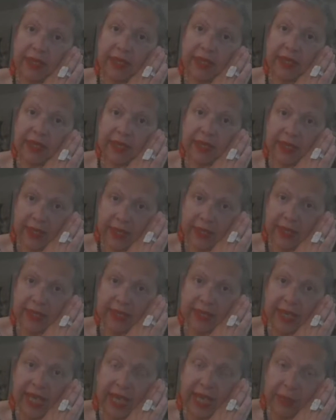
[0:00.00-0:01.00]
in,
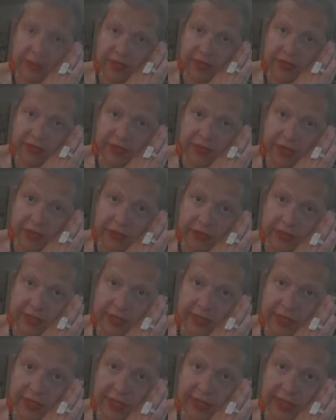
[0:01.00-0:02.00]
in the hemisphere
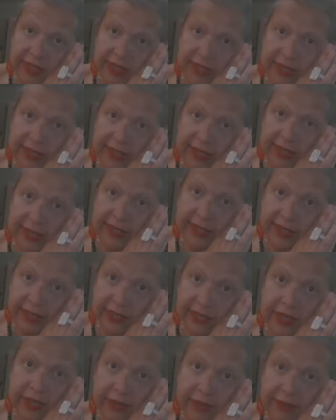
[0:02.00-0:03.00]
it, it, it
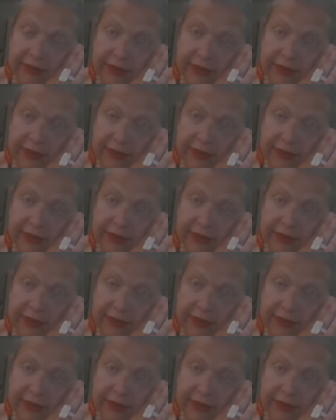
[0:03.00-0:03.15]
deserves.